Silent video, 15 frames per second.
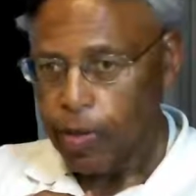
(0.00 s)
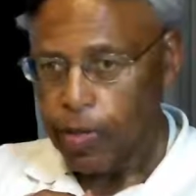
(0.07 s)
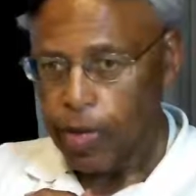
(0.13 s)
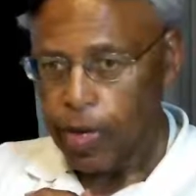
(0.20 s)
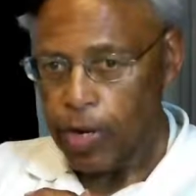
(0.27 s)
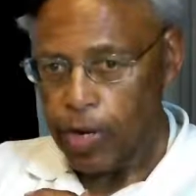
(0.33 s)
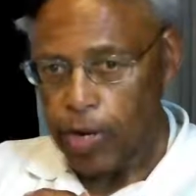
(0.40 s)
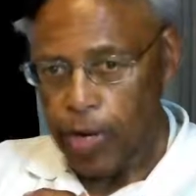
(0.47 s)

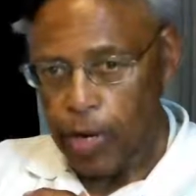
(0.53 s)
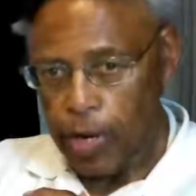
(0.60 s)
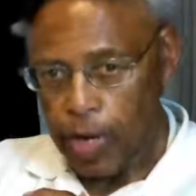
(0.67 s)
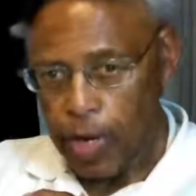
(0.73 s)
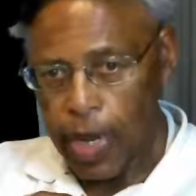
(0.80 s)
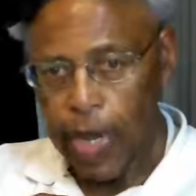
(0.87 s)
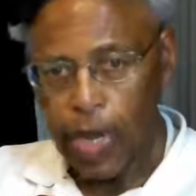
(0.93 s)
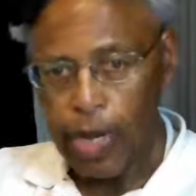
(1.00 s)
then, then
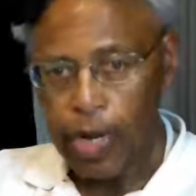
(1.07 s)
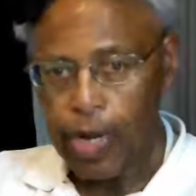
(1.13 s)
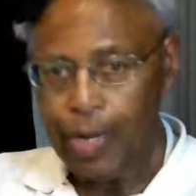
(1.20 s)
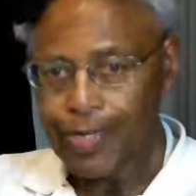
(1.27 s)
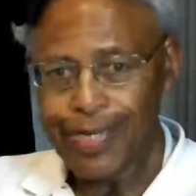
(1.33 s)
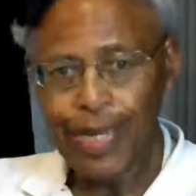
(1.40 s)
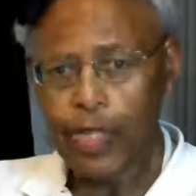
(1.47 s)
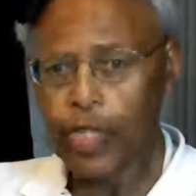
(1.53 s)
again, it
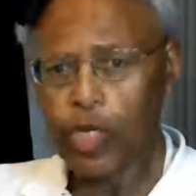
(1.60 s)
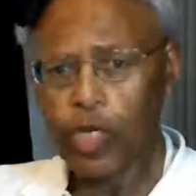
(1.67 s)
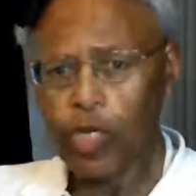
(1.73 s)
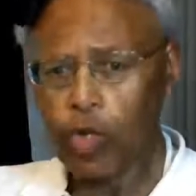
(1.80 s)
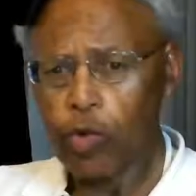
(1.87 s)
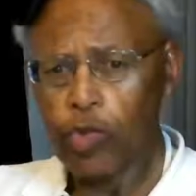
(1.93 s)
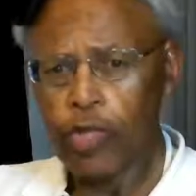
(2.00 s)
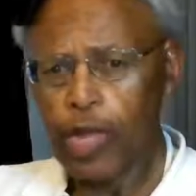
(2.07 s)
has nothing to
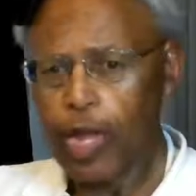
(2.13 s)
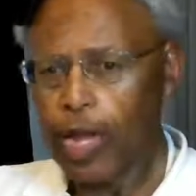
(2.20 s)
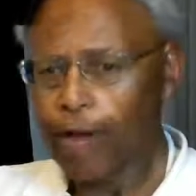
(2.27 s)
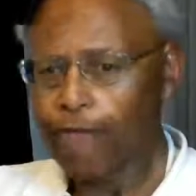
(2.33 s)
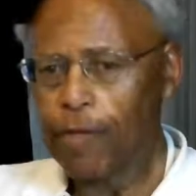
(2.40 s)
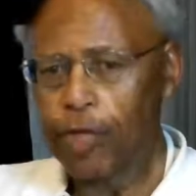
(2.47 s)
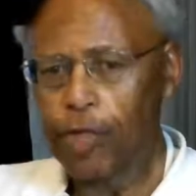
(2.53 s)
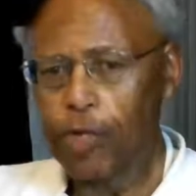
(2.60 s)
do, they
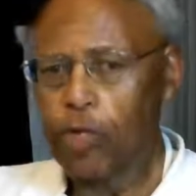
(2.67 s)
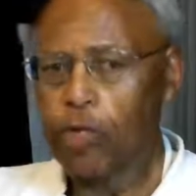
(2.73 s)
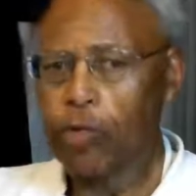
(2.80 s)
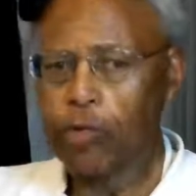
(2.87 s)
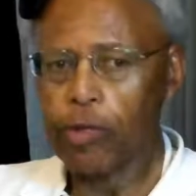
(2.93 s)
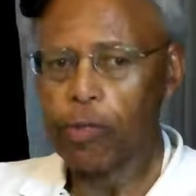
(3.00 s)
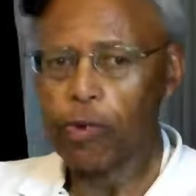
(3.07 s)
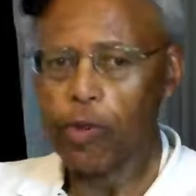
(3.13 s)
have nothing to do
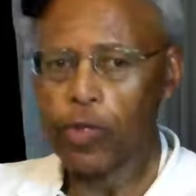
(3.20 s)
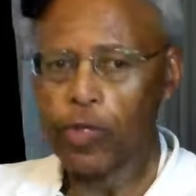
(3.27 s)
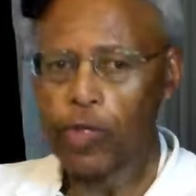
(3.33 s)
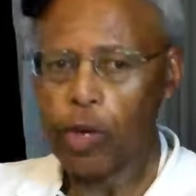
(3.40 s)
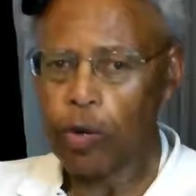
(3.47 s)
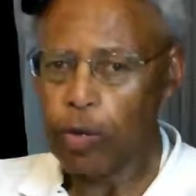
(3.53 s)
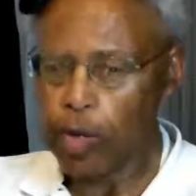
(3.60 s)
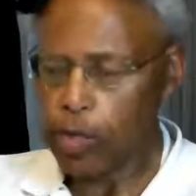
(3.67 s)
with the
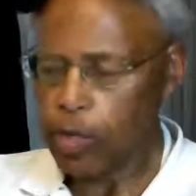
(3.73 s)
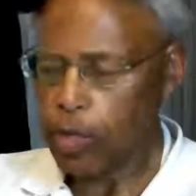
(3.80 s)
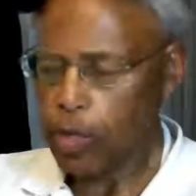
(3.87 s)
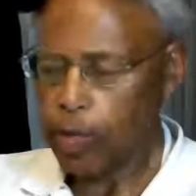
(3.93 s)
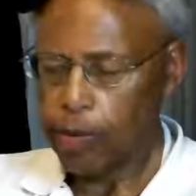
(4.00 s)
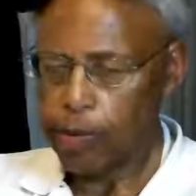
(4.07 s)
prototokos.